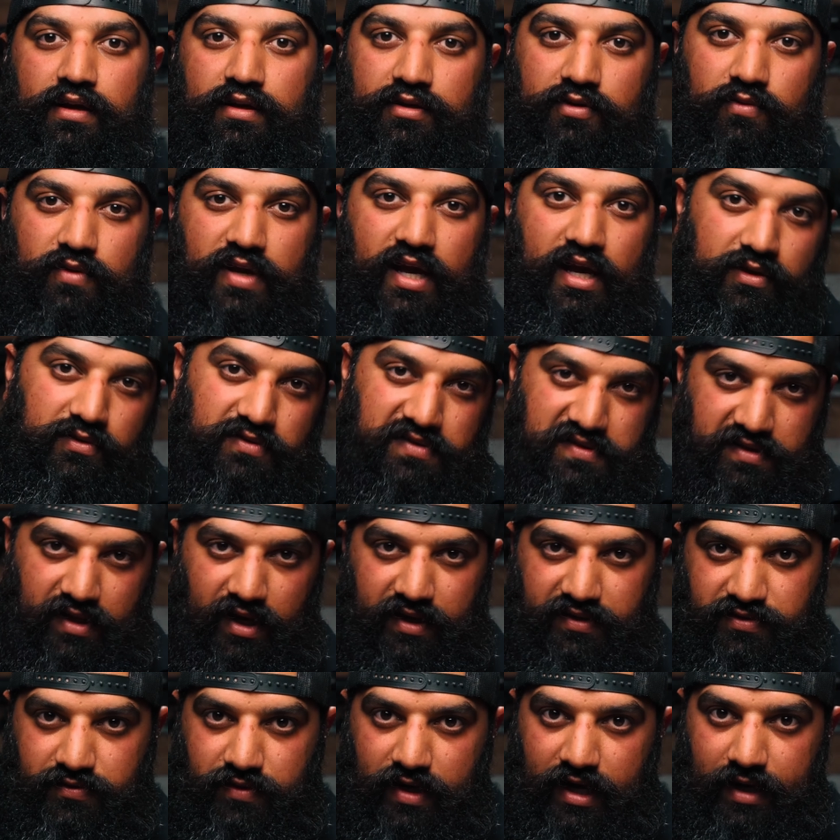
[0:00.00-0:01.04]
you can't use the
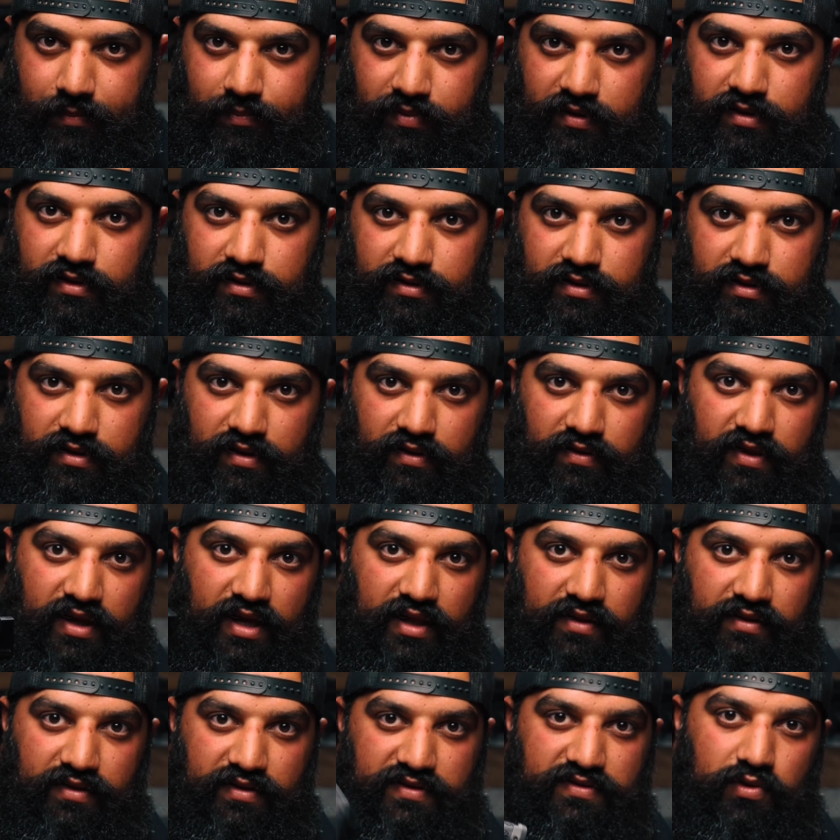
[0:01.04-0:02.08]
thigh strap.
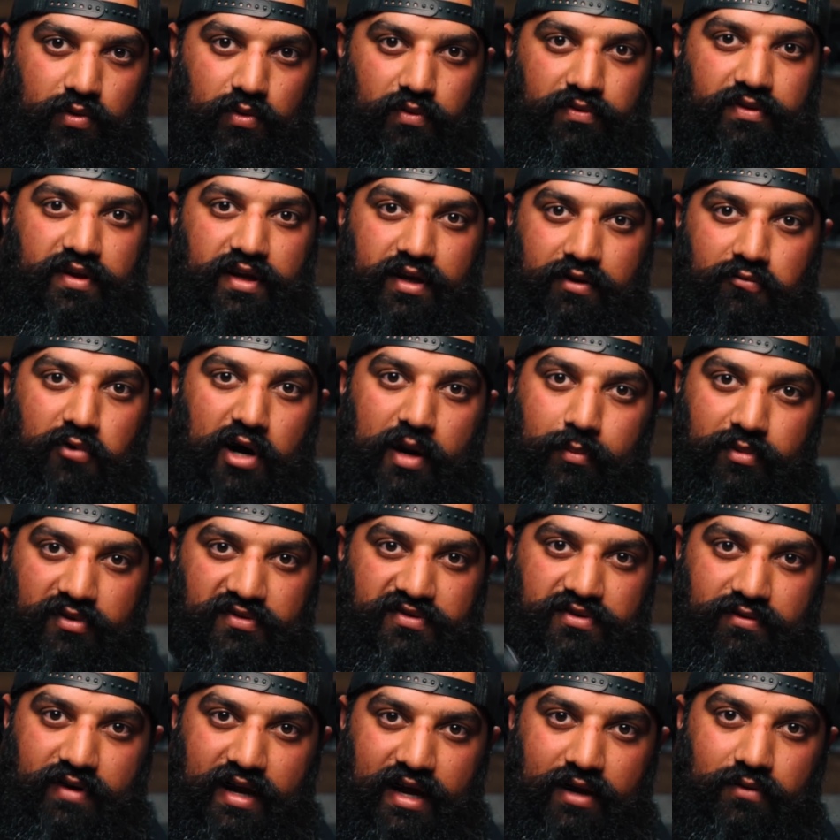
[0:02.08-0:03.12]
Then this whole thing
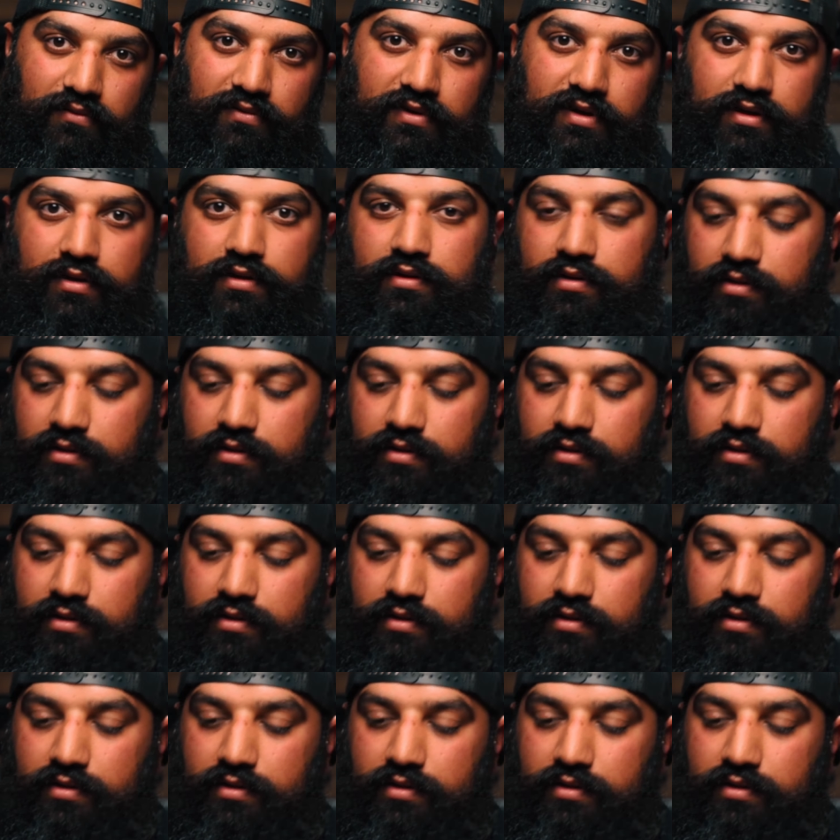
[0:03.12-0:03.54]
wobbles around.